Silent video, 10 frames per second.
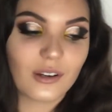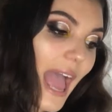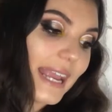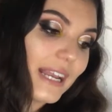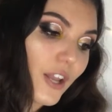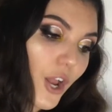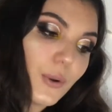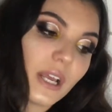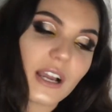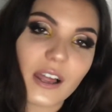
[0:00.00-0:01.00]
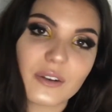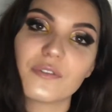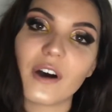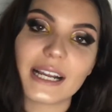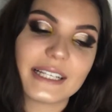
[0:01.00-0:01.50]
A lone
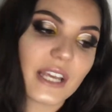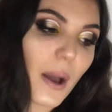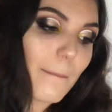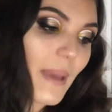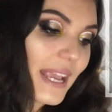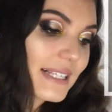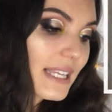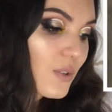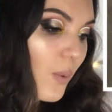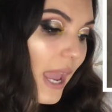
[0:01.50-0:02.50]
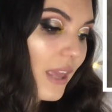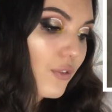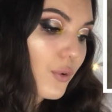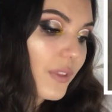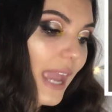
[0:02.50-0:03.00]
gunfighter makes his way
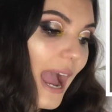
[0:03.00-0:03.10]
through the